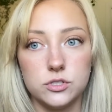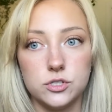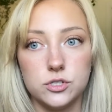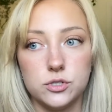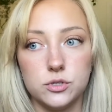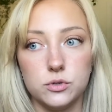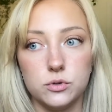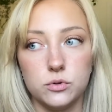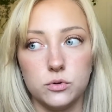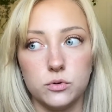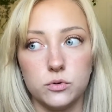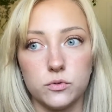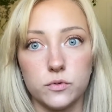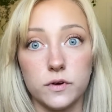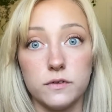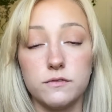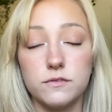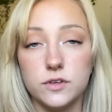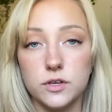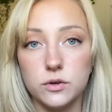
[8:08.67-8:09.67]
to
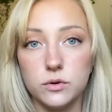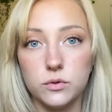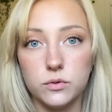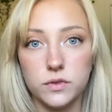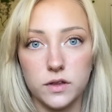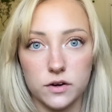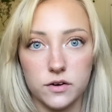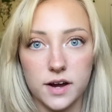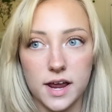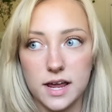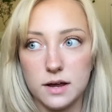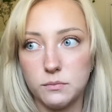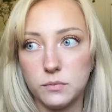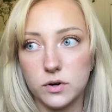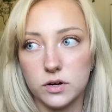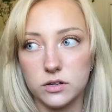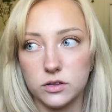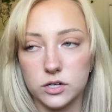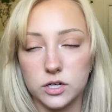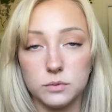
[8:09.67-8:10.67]
review their Amber
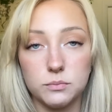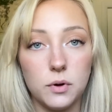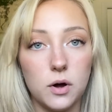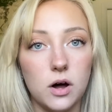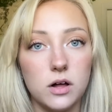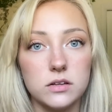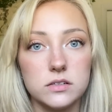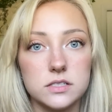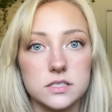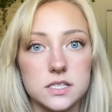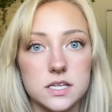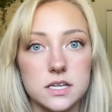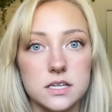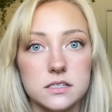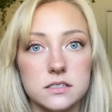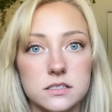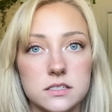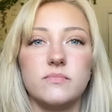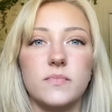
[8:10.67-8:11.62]
Alert policies,